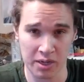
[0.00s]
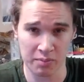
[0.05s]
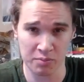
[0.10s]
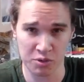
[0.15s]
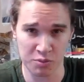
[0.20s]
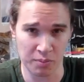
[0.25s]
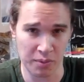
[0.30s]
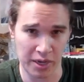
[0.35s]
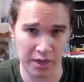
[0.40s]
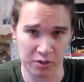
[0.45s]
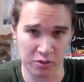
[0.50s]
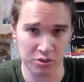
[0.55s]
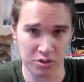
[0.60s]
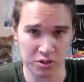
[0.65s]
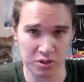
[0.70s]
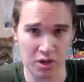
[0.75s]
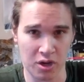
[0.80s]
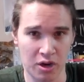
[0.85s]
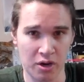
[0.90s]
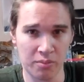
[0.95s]
is Michael
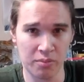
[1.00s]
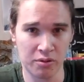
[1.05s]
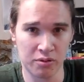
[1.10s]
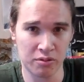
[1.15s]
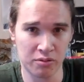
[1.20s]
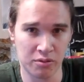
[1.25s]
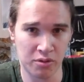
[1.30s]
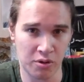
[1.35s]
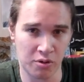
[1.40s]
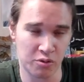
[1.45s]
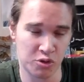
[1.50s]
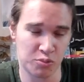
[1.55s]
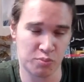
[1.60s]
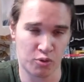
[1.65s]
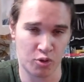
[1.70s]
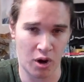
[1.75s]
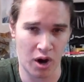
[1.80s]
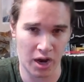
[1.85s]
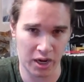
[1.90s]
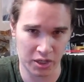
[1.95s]
Delarbe, known as
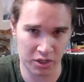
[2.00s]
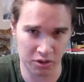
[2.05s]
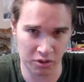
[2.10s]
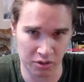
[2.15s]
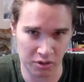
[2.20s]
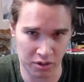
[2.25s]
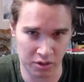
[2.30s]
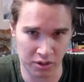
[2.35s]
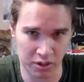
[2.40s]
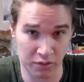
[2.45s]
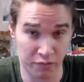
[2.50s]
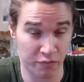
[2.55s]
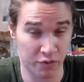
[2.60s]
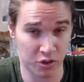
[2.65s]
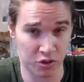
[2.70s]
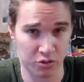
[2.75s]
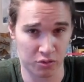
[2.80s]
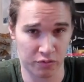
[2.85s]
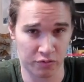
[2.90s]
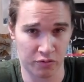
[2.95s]
Barakiel on the
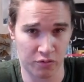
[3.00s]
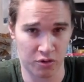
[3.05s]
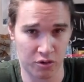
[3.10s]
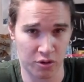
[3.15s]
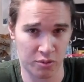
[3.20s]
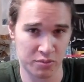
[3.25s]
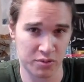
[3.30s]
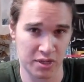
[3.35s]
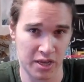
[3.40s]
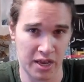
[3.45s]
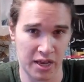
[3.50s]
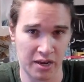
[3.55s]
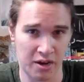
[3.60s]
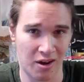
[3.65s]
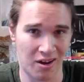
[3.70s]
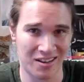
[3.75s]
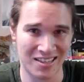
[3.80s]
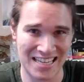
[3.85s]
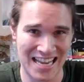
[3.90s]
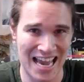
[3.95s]
official forums and
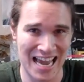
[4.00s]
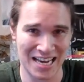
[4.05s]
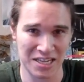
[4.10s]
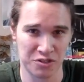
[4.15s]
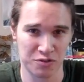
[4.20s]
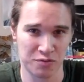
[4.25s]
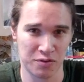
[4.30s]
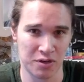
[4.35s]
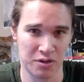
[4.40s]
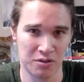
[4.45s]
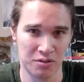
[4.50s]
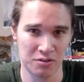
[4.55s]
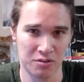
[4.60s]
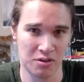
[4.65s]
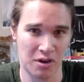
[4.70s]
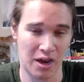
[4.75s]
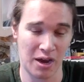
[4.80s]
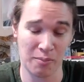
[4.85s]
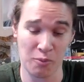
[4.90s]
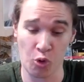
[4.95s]
on Datasphere.
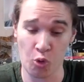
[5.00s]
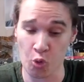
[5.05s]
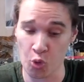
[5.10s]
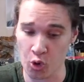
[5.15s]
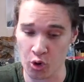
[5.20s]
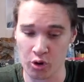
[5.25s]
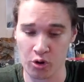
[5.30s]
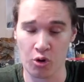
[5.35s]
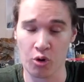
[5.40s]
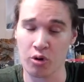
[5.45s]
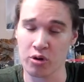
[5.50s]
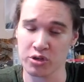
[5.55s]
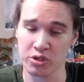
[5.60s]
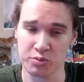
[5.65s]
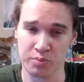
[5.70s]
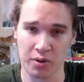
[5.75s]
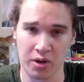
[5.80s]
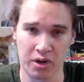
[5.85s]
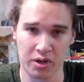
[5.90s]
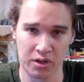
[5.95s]
I'm a war
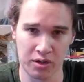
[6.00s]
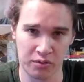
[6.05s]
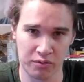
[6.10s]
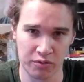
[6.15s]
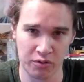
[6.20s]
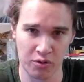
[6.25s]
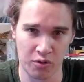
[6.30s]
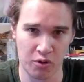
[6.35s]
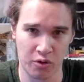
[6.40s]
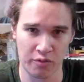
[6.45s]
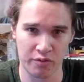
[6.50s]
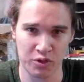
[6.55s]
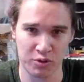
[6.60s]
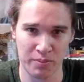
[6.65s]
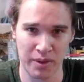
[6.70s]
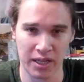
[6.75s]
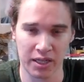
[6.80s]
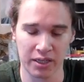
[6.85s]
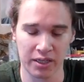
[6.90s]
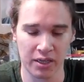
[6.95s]
correspondent for Corvus
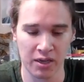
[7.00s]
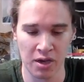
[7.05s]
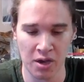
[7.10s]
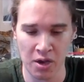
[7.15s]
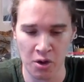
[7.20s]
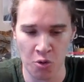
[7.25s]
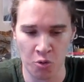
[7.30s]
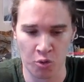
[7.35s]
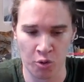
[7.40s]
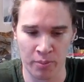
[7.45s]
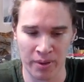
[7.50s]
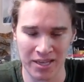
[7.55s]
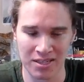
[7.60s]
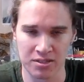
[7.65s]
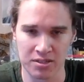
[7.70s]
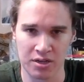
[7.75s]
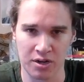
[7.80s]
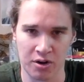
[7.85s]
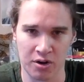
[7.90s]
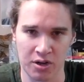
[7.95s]
Belli. We're
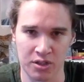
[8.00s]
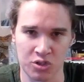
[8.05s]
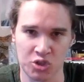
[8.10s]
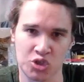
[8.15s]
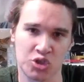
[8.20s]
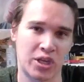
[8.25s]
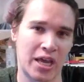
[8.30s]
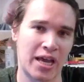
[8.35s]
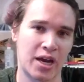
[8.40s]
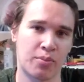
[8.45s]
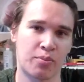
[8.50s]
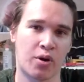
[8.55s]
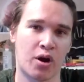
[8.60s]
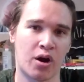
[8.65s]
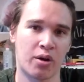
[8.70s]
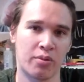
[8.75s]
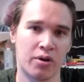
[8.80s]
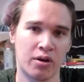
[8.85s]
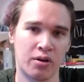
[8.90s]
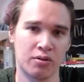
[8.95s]
based here in Santa
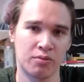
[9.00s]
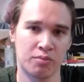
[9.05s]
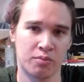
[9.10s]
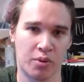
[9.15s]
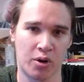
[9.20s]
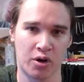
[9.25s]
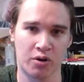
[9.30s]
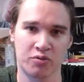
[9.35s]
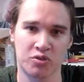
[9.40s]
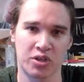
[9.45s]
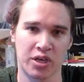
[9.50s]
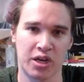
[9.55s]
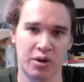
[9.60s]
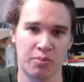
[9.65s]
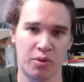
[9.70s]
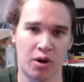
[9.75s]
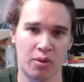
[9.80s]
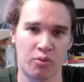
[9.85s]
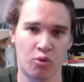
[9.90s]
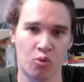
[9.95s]
Barbara, part of Santa
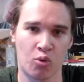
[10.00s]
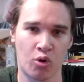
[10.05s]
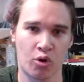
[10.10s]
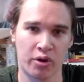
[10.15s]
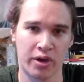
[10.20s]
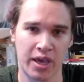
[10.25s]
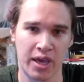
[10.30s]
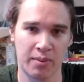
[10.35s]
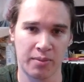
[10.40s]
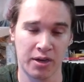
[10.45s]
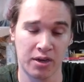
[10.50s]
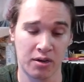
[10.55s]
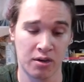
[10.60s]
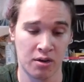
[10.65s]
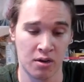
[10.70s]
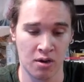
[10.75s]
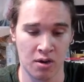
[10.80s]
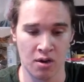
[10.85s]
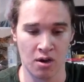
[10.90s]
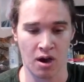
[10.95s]
Barbara Wargaming.
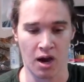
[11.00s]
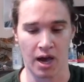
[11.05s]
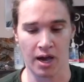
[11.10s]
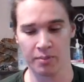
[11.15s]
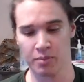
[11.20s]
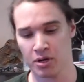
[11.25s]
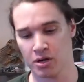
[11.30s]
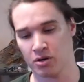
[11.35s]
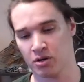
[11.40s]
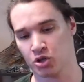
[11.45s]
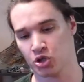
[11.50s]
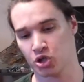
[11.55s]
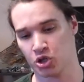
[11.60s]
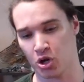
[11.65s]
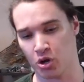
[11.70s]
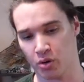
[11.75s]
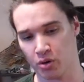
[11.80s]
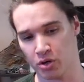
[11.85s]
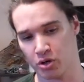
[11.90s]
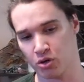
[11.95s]
I'm here to
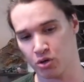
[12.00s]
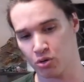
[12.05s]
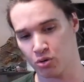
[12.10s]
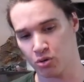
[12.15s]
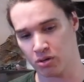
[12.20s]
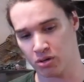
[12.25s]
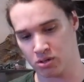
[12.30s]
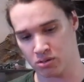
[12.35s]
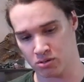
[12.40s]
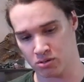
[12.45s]
show you